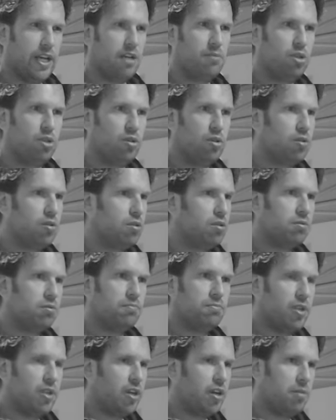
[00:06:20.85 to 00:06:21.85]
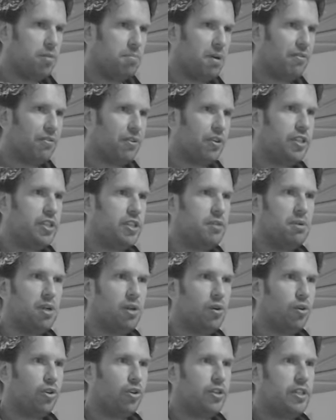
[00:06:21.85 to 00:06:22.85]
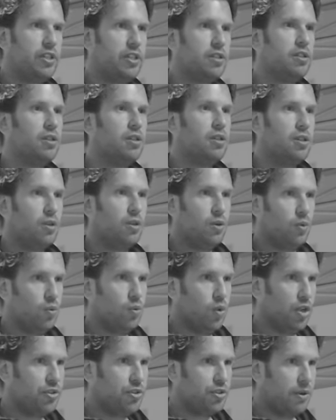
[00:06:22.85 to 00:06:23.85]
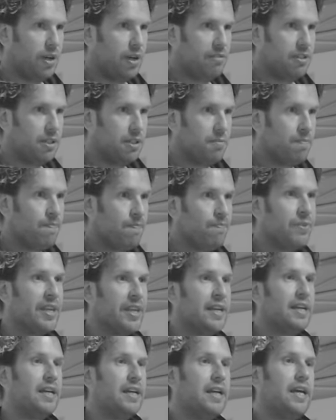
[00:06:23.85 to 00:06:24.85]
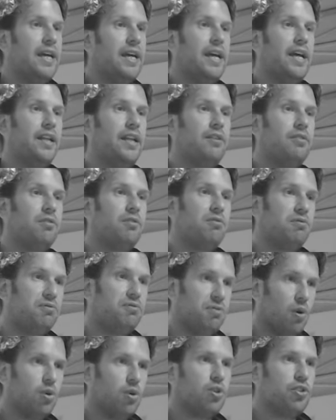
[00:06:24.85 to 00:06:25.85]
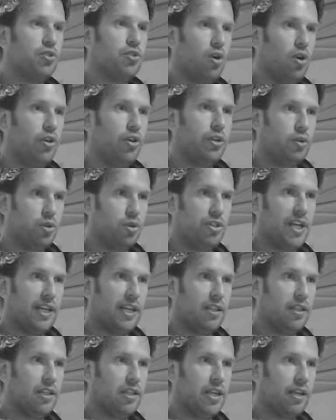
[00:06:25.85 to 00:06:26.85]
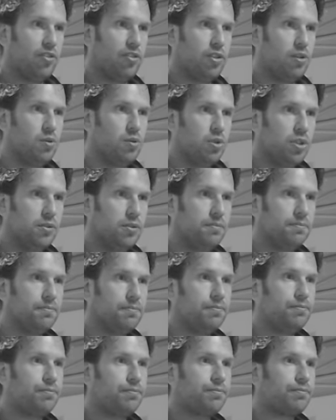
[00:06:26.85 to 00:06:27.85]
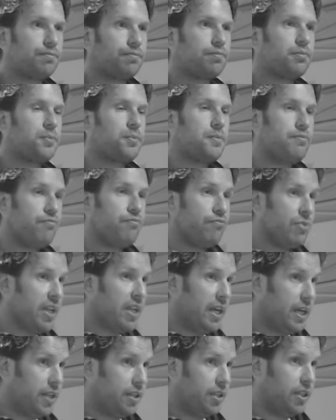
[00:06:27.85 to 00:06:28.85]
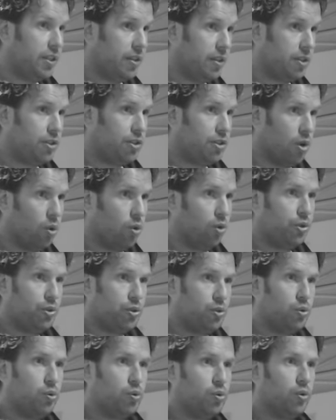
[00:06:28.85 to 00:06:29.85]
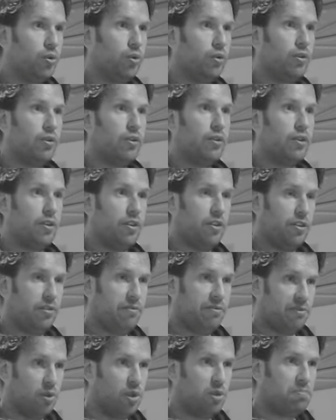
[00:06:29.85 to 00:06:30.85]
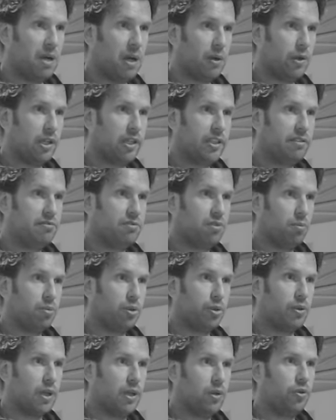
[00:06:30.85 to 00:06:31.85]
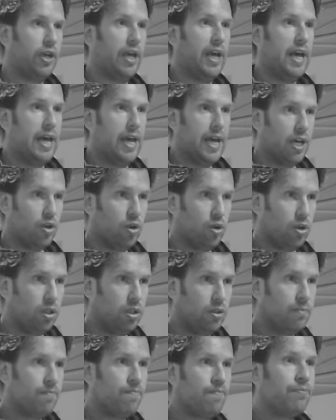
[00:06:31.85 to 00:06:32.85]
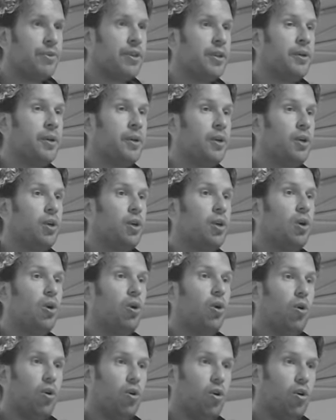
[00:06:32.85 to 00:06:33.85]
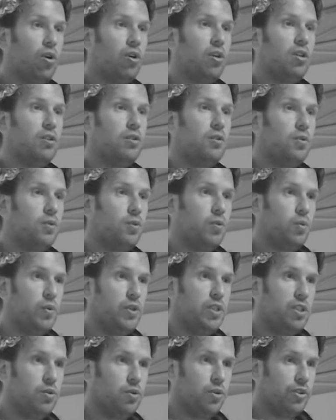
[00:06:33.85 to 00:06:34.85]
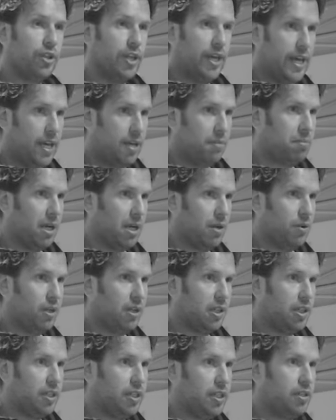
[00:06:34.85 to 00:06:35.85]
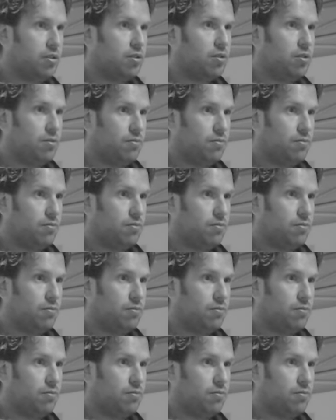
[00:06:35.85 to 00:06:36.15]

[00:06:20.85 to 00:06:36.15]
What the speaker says: able to do, above the knee, below the knee, whatsoever, and focus on a good technical execution, and either don't do the full power clean from the ground at all, or we use the hang power clean